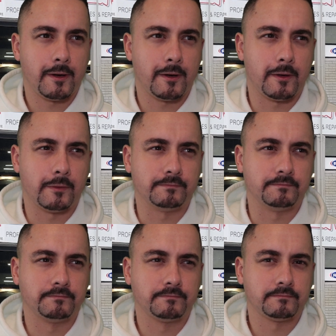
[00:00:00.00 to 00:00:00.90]

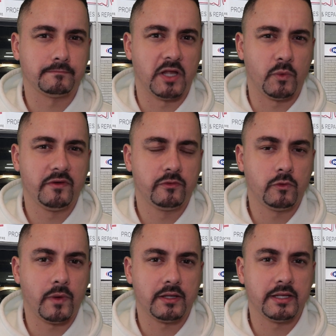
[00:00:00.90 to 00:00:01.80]
Um, knowing
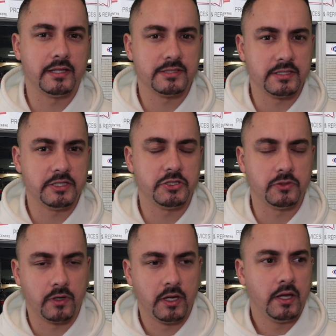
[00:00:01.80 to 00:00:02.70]
full well that there's an
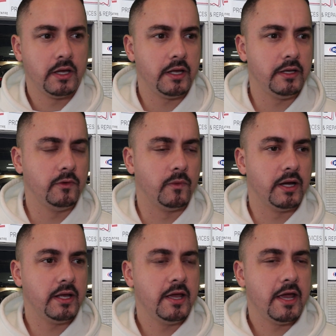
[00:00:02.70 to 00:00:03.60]
issue.
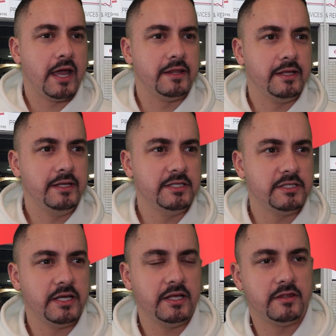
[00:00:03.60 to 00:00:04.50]
Anyway, and then he
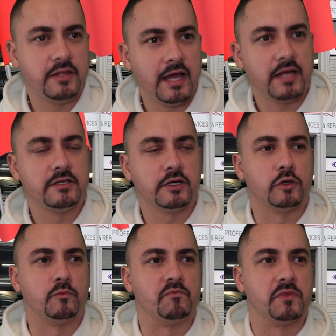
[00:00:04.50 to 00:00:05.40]
said that
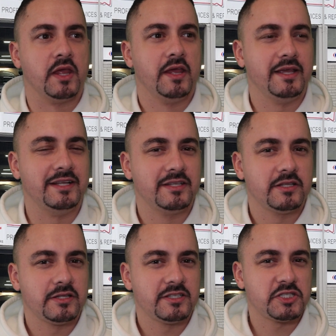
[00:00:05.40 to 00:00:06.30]
um, it
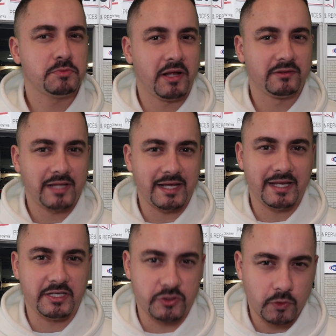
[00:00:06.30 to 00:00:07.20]
smelled like
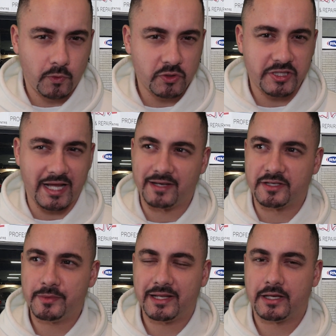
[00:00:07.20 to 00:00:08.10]
exhaust and
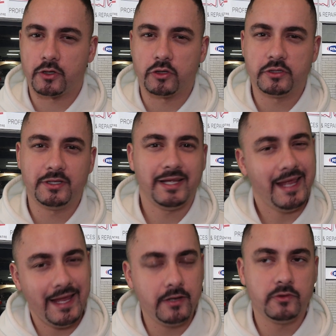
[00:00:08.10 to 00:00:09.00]
smelled like rotten
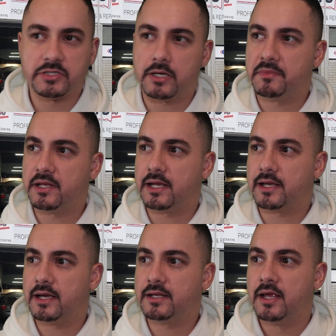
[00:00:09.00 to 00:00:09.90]
egg or something
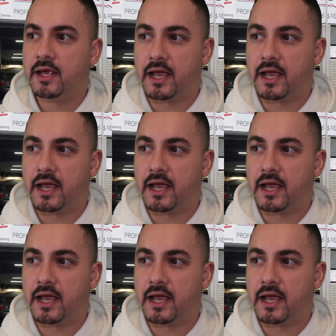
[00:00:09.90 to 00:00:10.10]
like that.